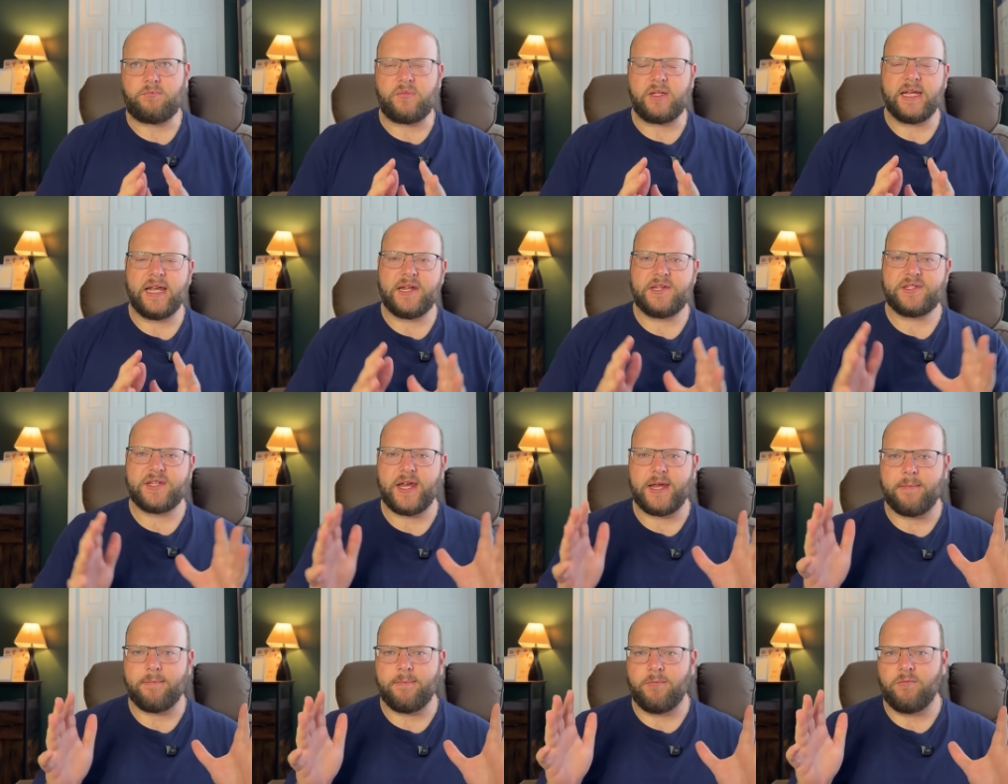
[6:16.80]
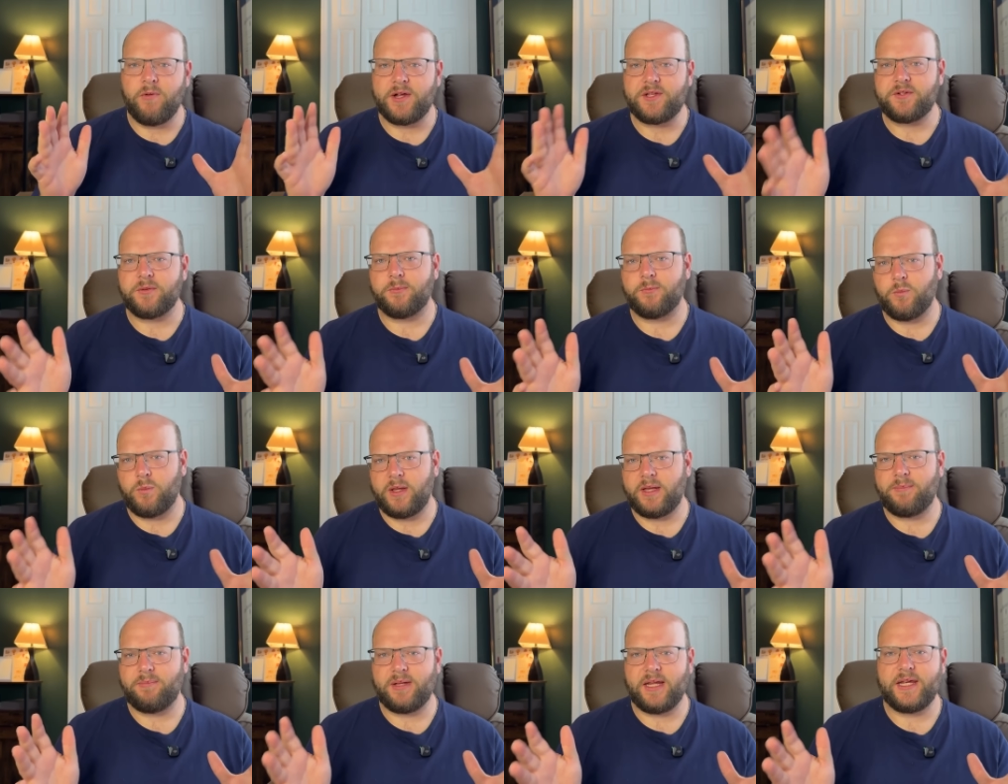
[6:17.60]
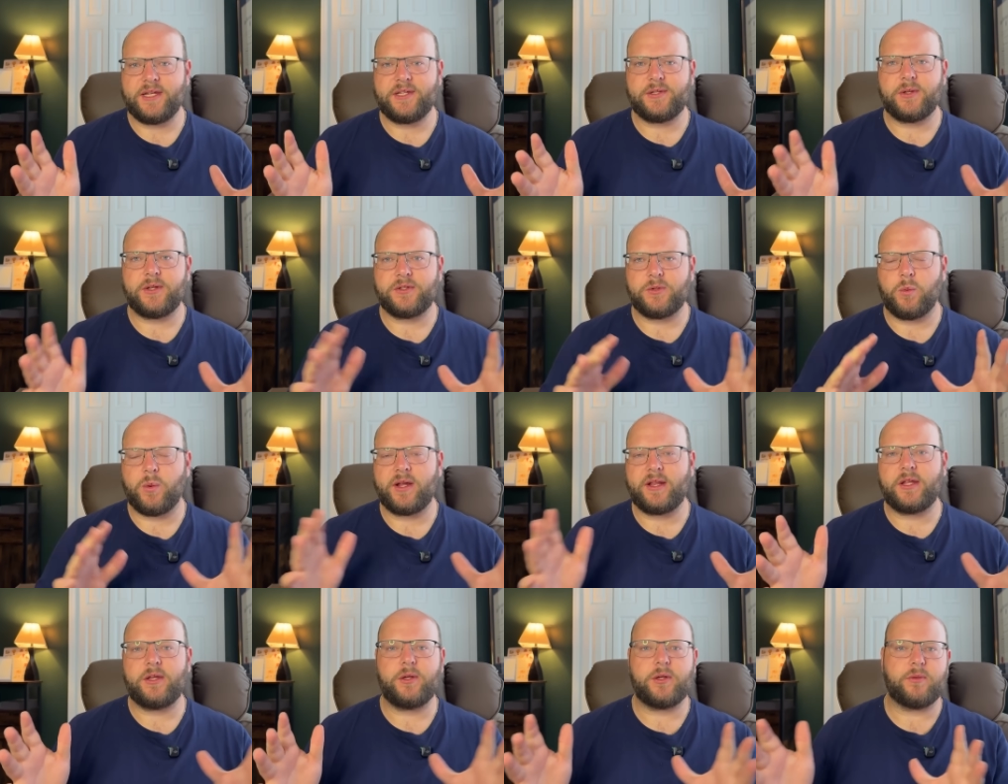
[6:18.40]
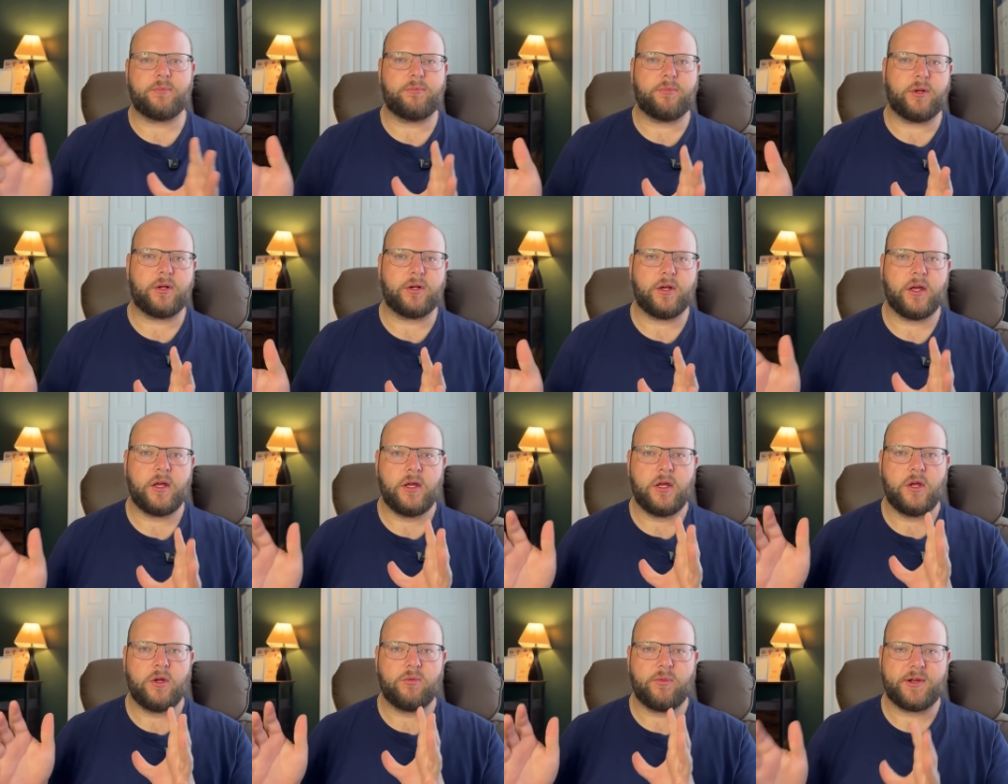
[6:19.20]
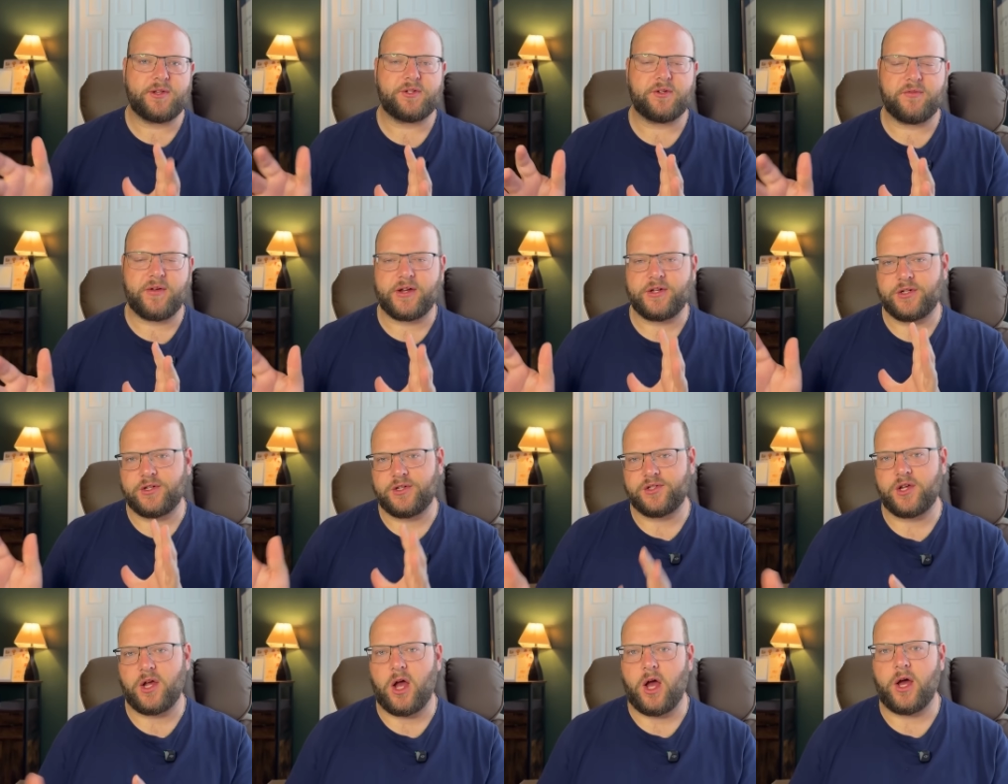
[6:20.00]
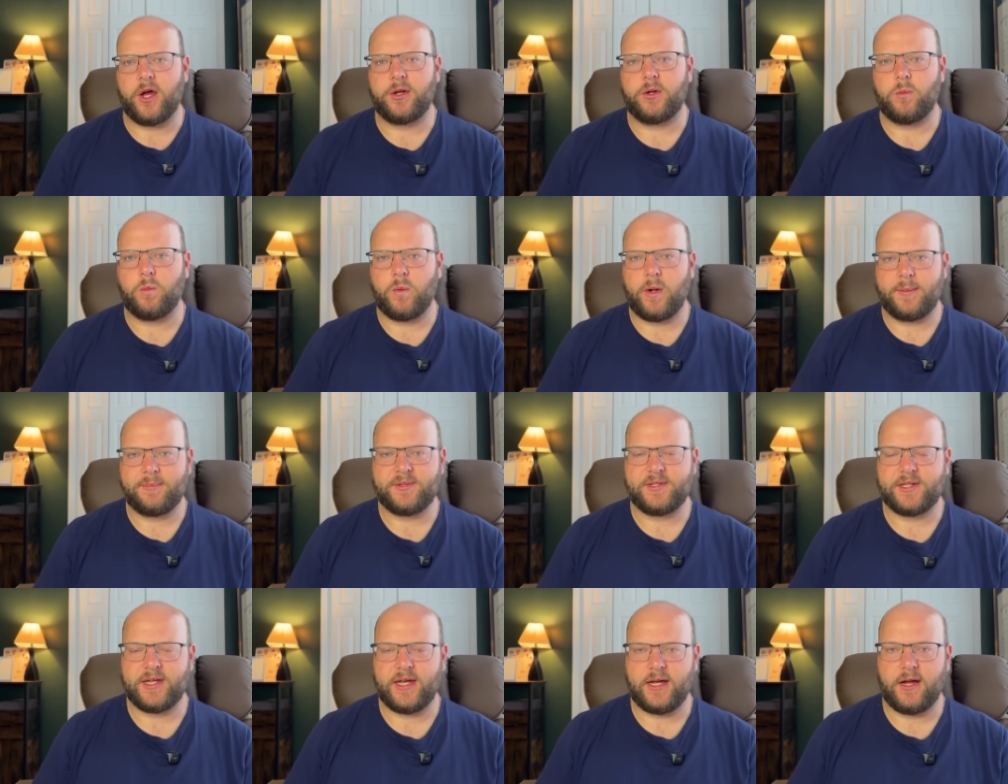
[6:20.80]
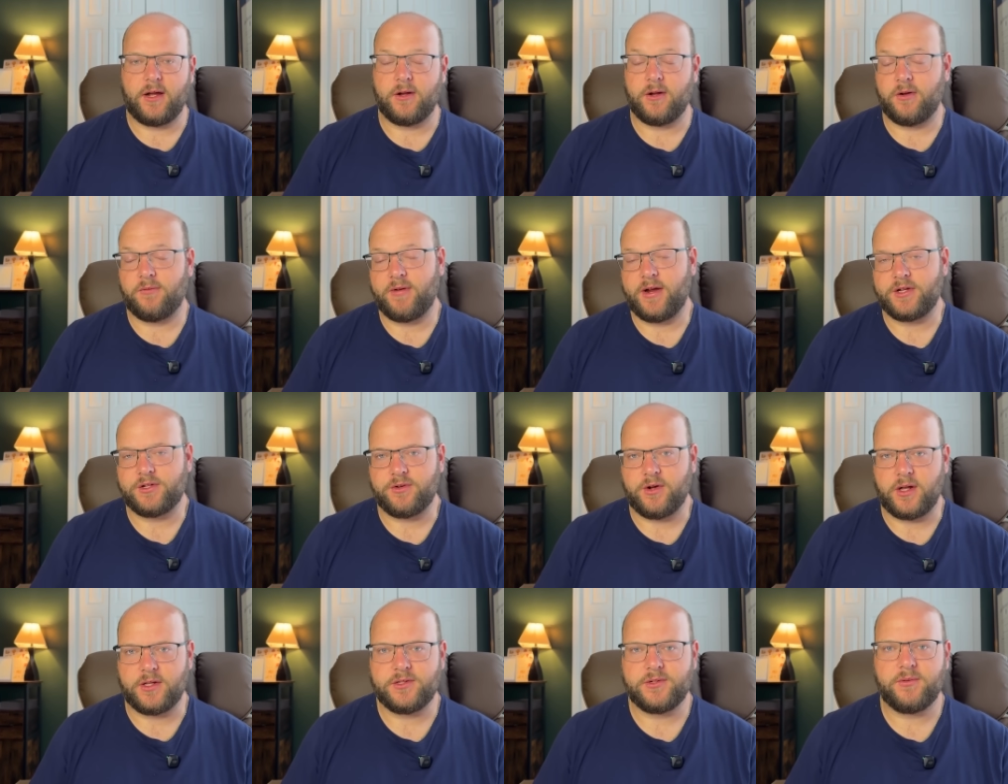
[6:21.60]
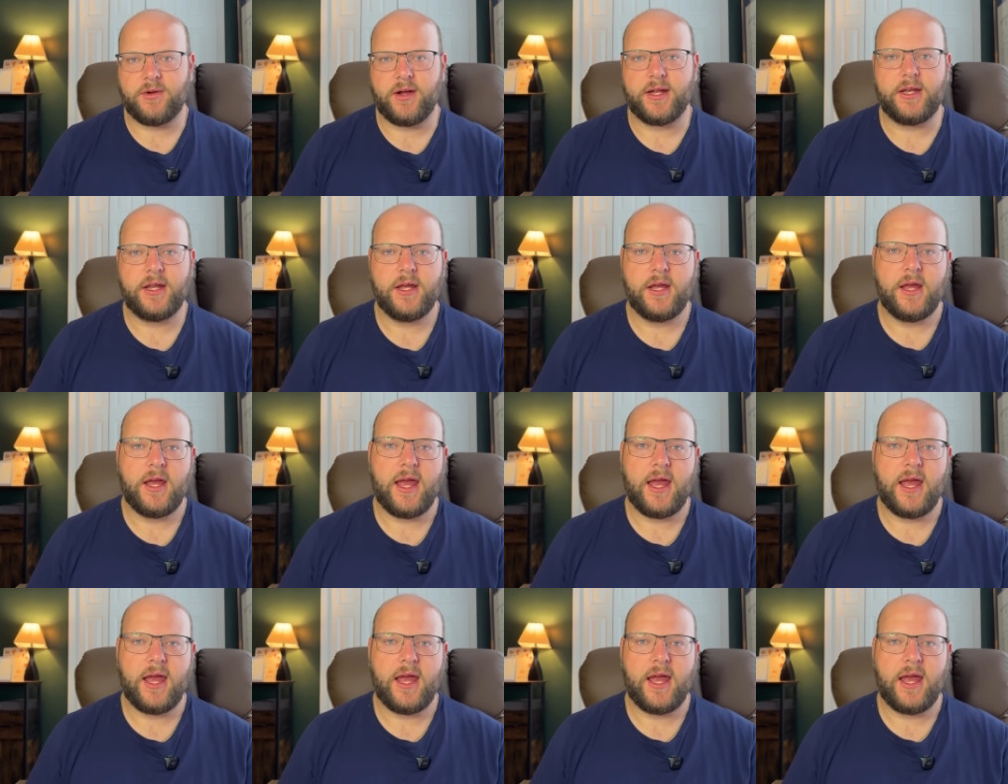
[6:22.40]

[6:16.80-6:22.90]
it's a place. It's a way that you can book reservations on website or restaurants, right?